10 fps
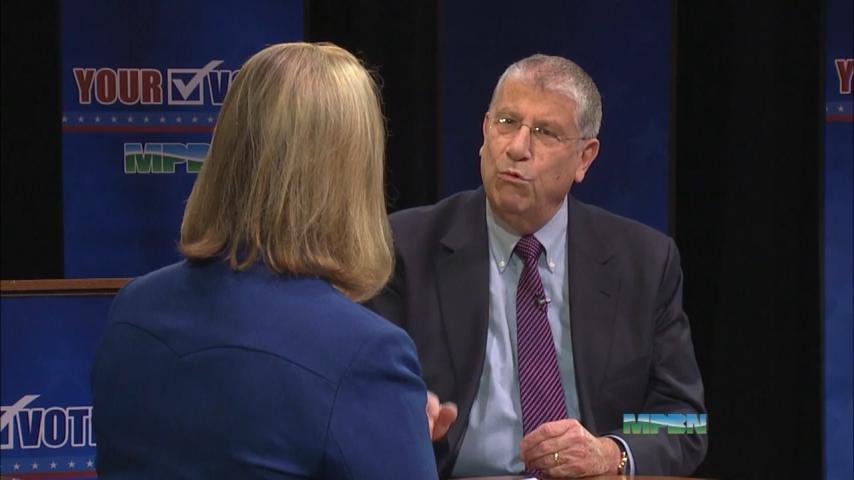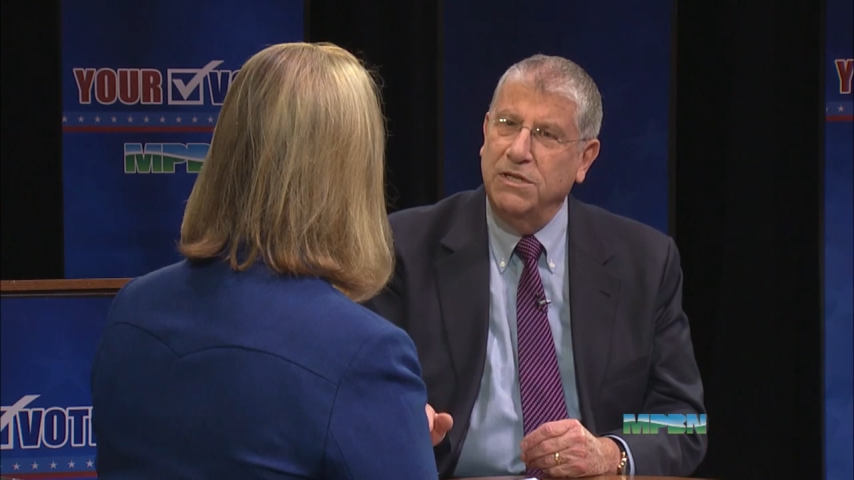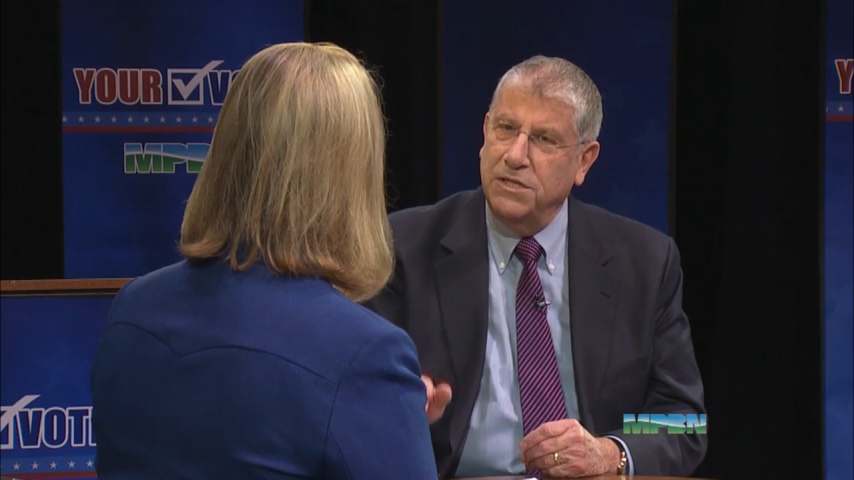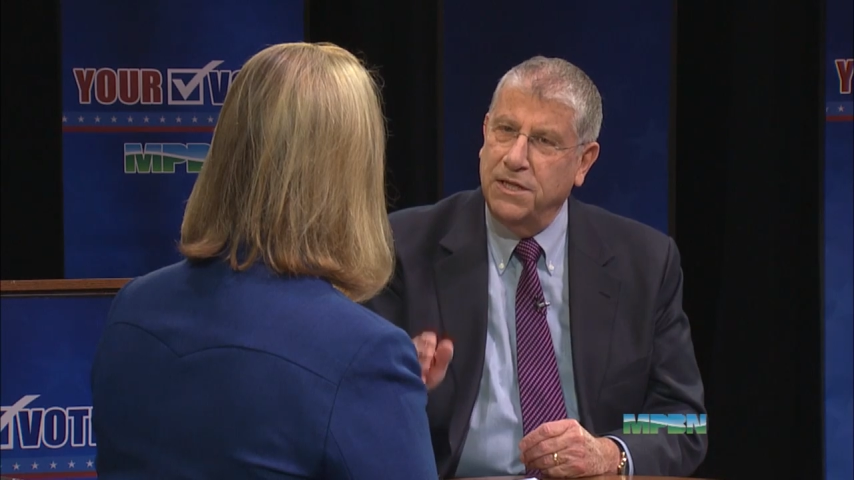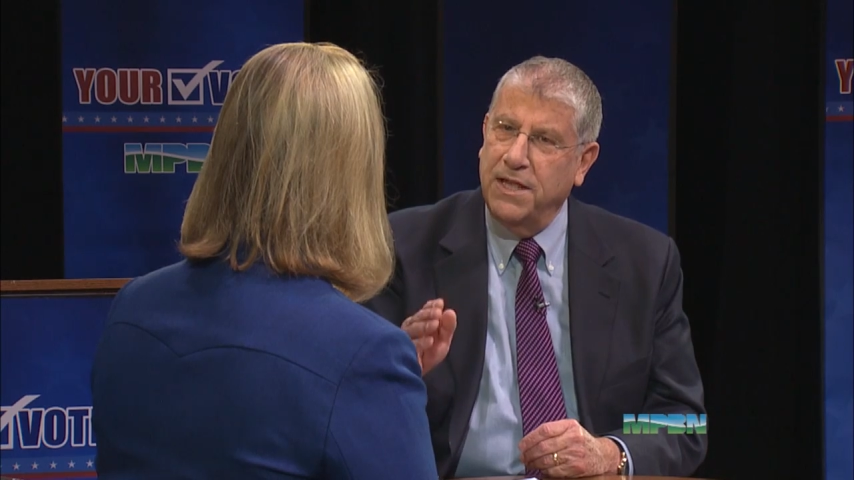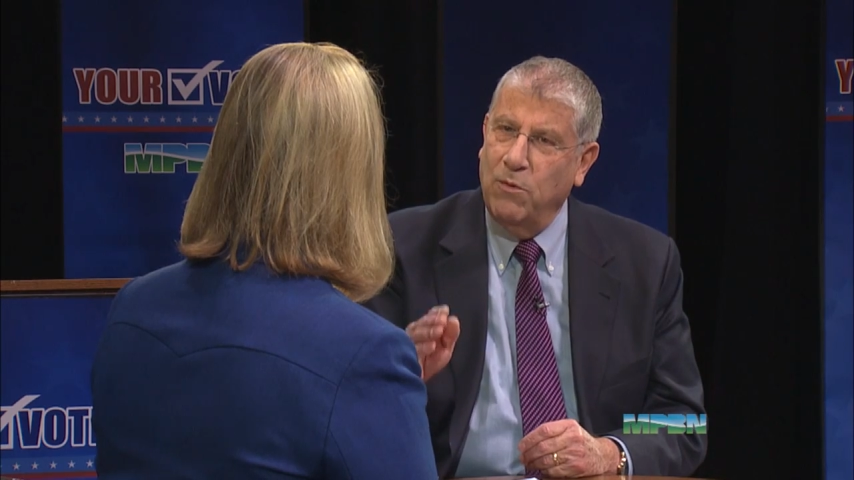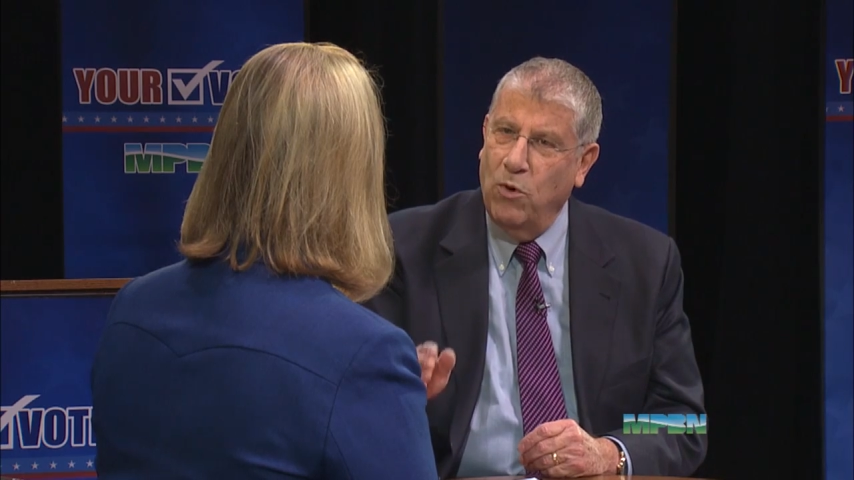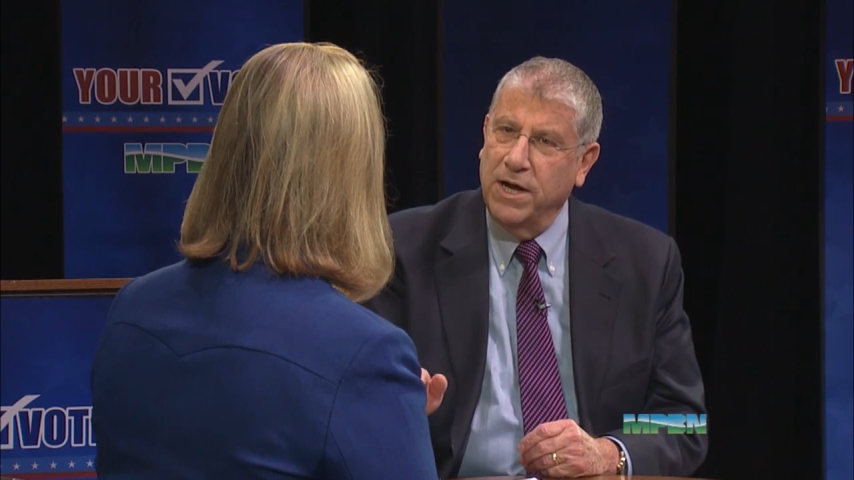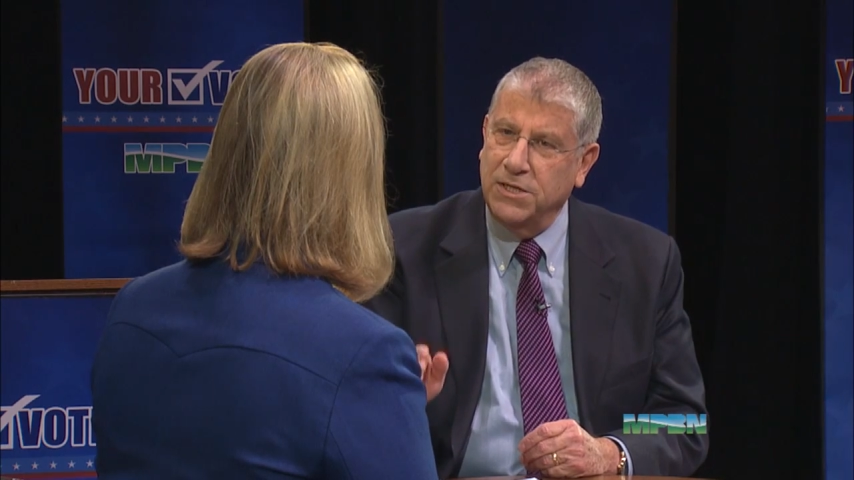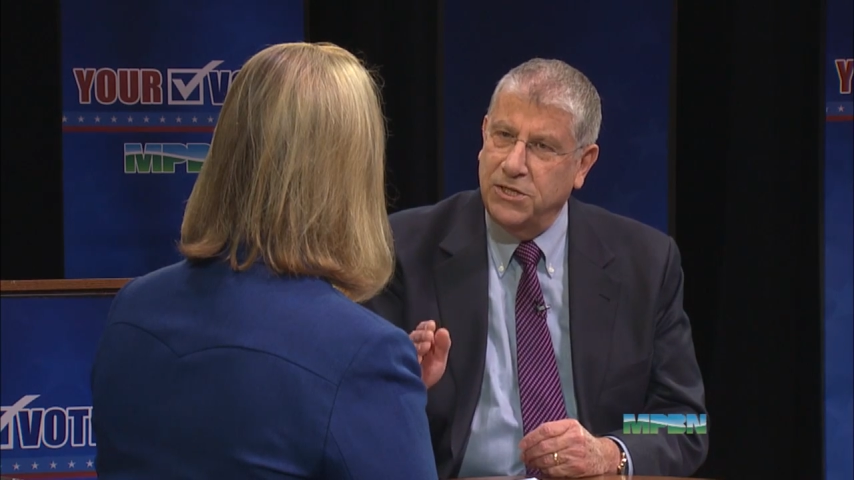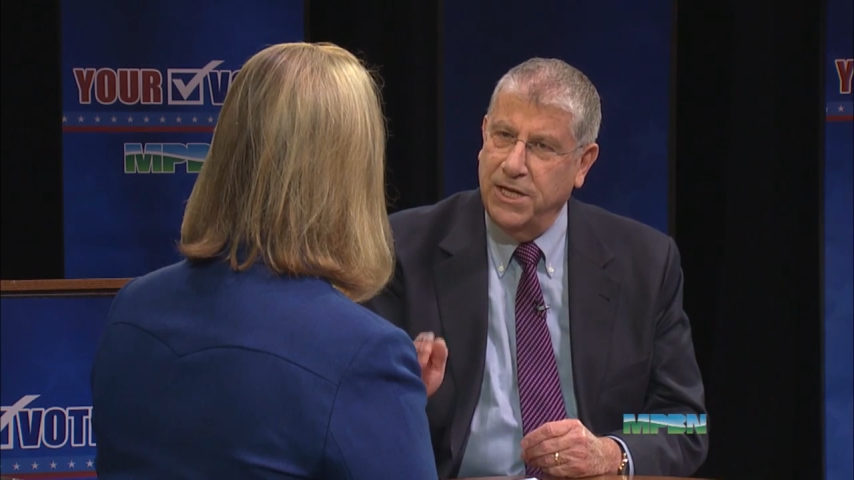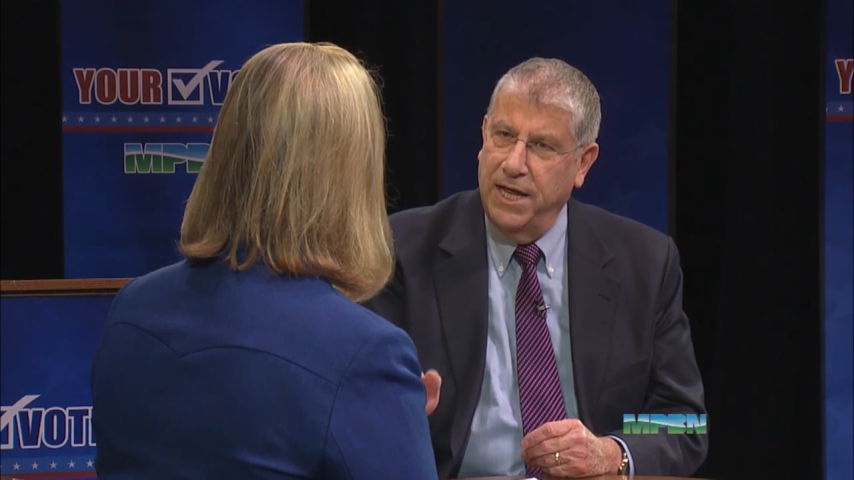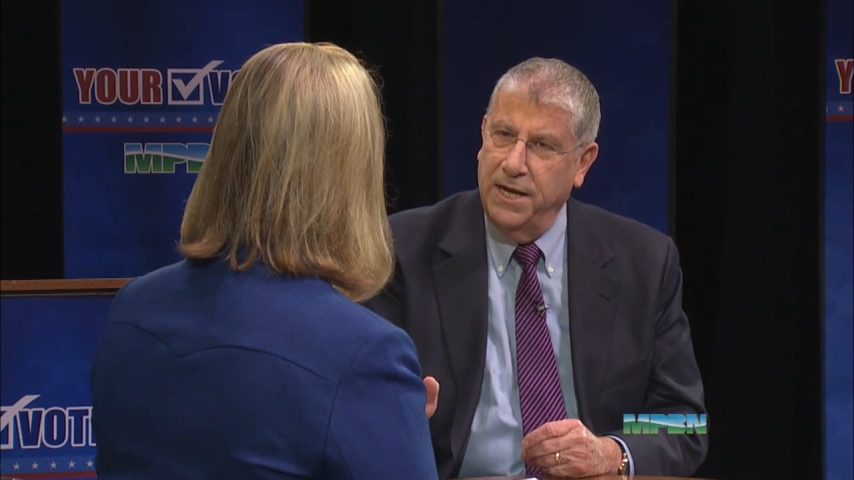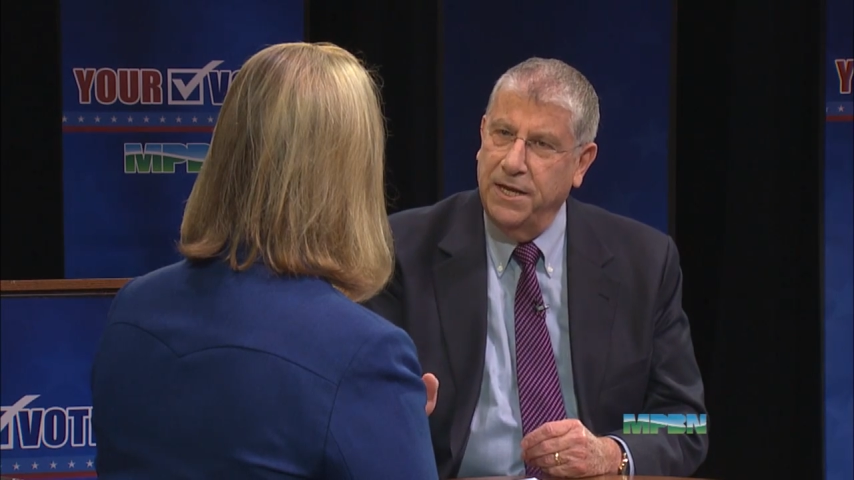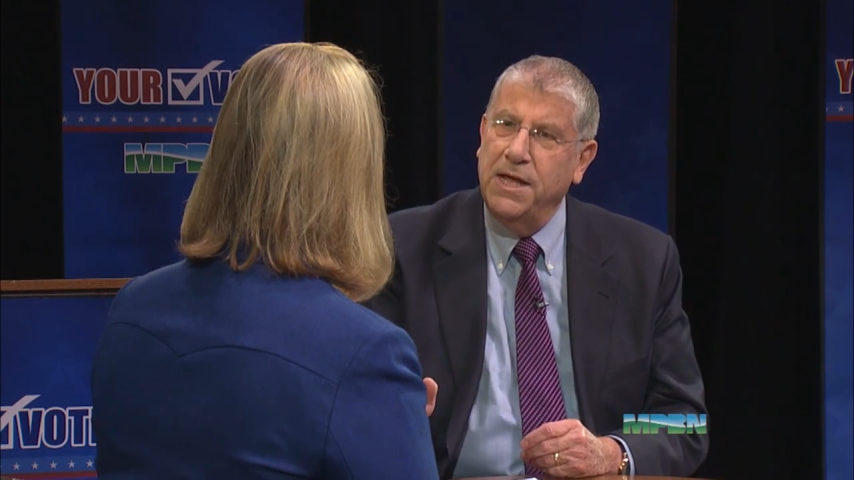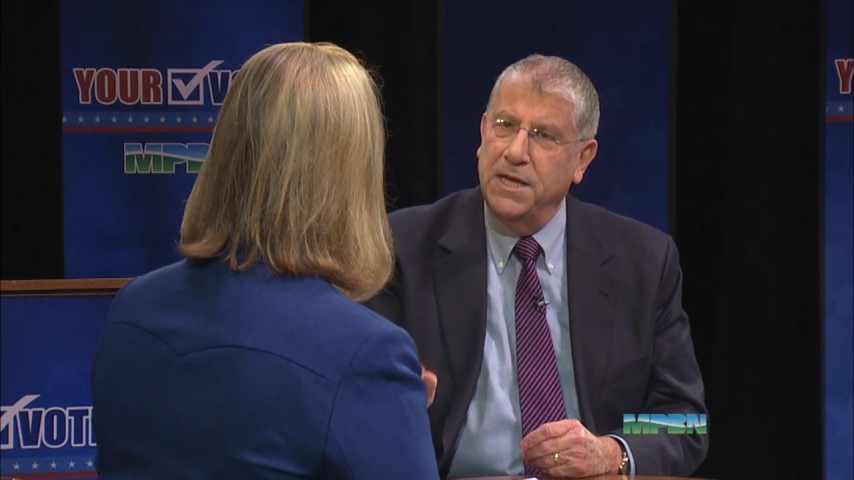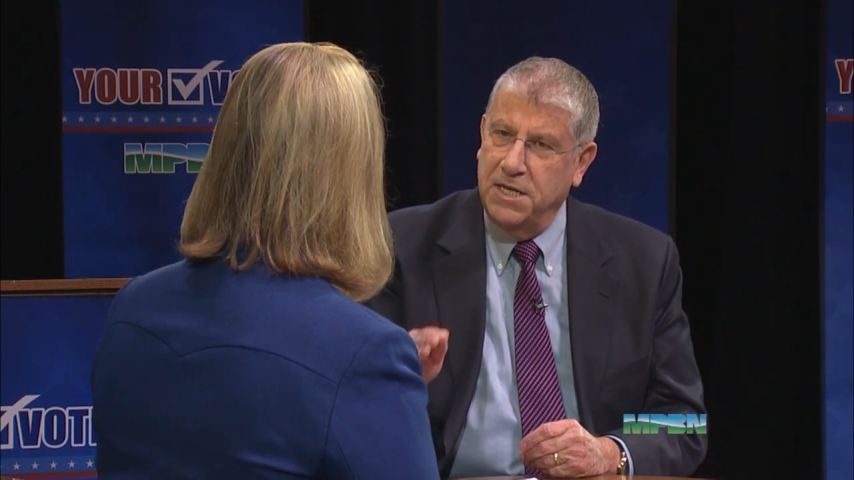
who is it they want to send